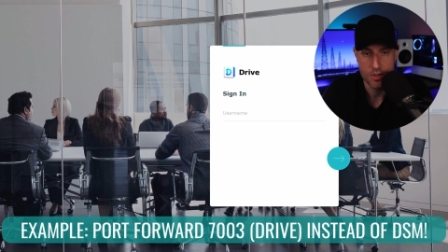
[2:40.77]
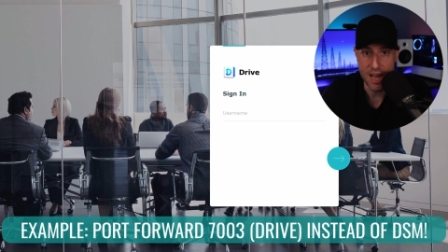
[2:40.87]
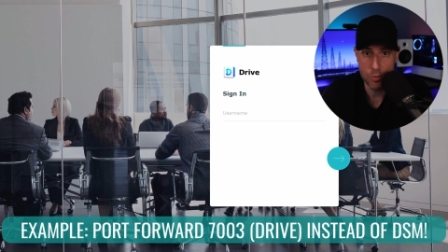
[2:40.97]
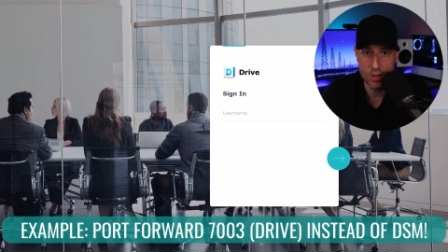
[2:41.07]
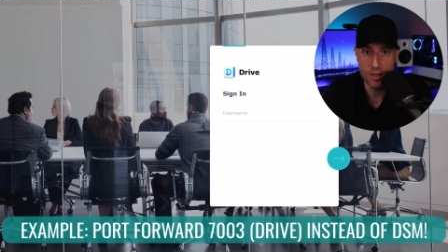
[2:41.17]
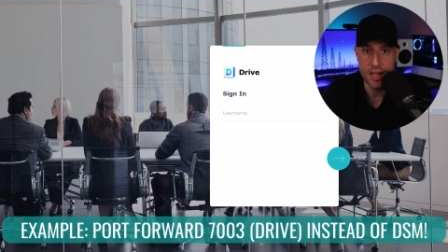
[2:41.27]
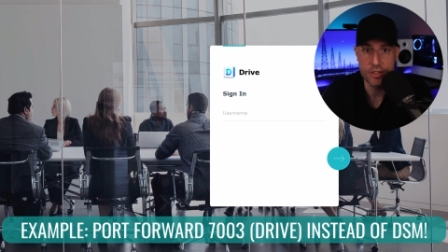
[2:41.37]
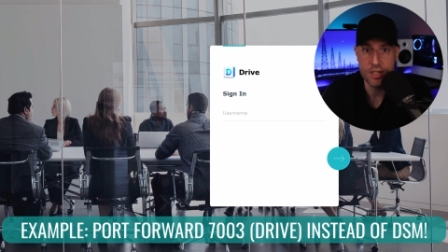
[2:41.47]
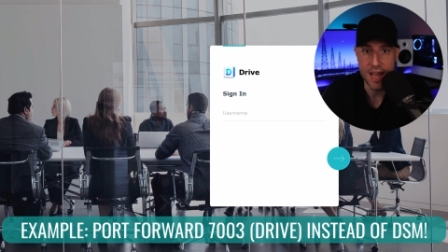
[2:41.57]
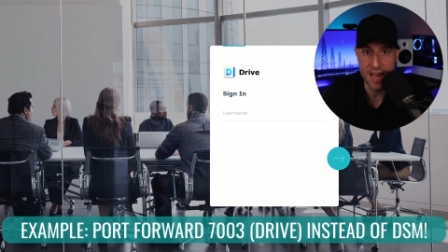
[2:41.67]
That will allow
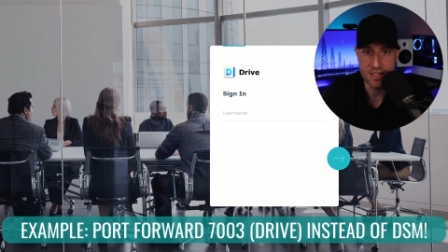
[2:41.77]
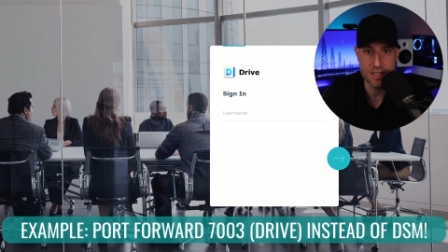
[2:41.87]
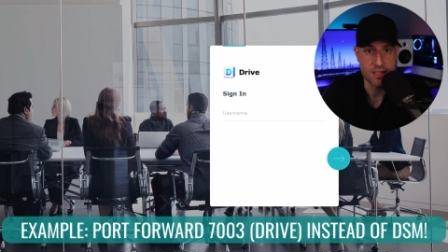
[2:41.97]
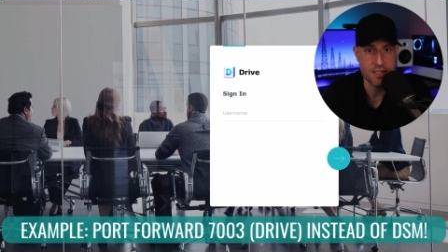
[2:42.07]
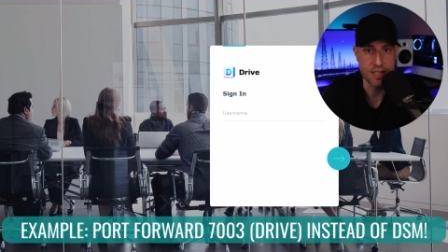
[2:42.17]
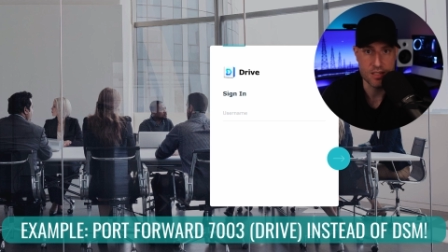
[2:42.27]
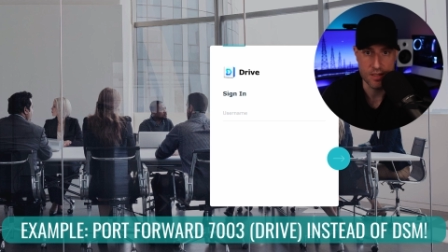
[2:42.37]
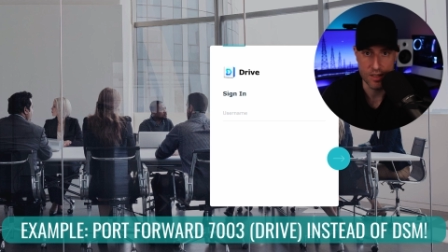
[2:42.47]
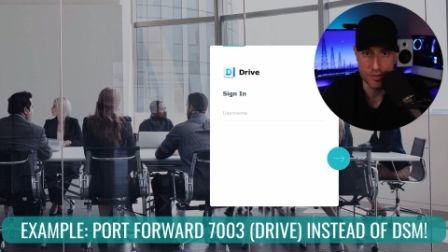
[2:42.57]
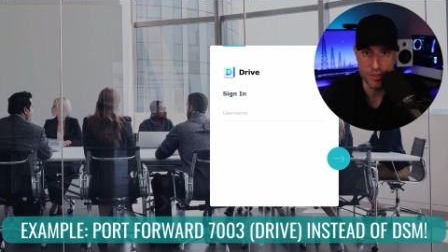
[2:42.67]
you to access, say,
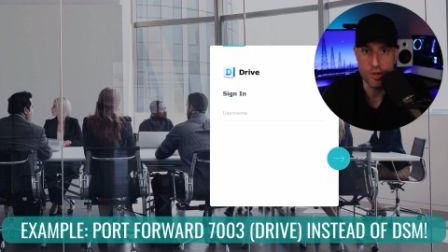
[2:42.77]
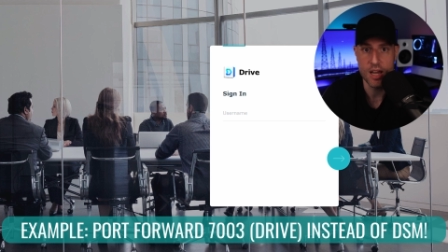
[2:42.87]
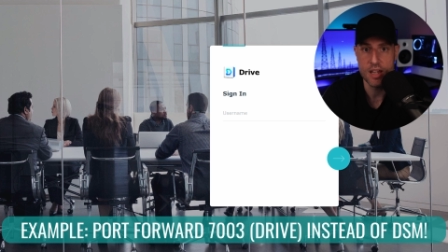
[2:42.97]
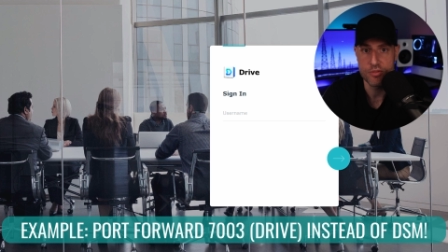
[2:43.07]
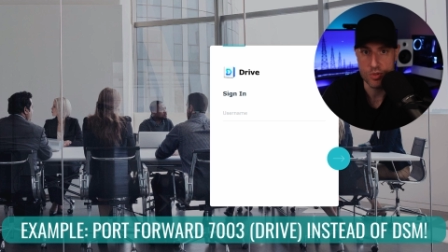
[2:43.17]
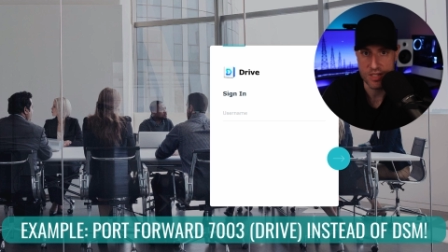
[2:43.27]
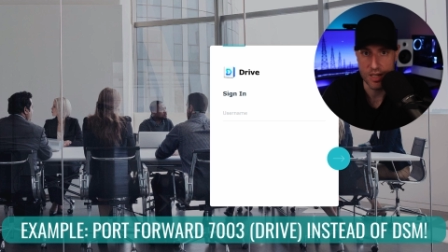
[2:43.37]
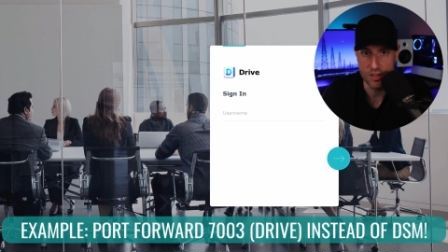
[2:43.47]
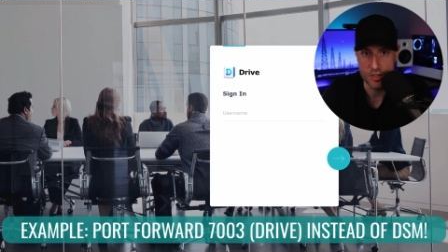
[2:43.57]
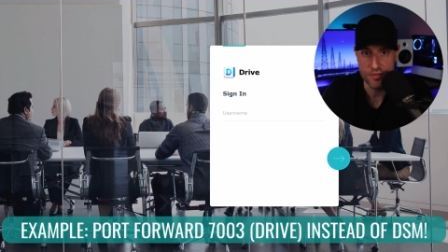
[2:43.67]
Synology Drive or
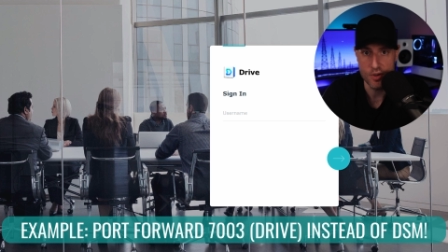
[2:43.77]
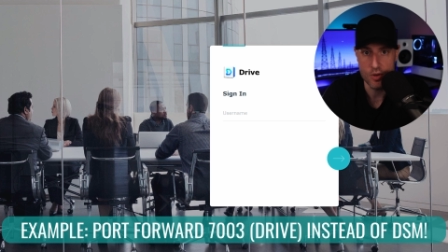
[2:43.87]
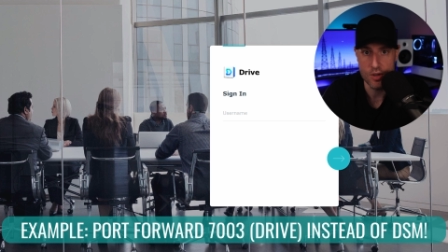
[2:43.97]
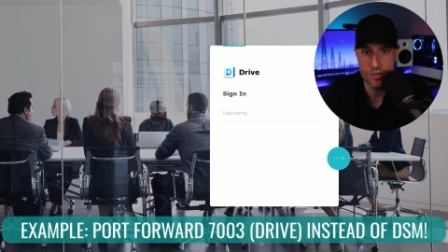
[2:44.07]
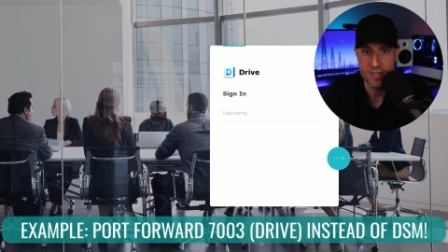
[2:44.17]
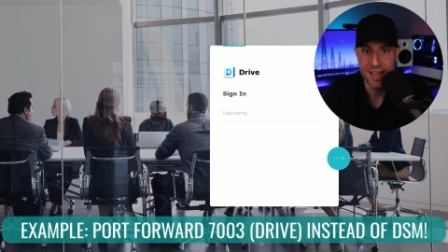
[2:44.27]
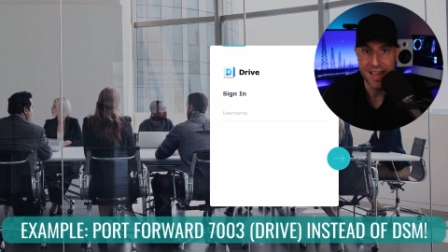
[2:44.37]
Synology Photos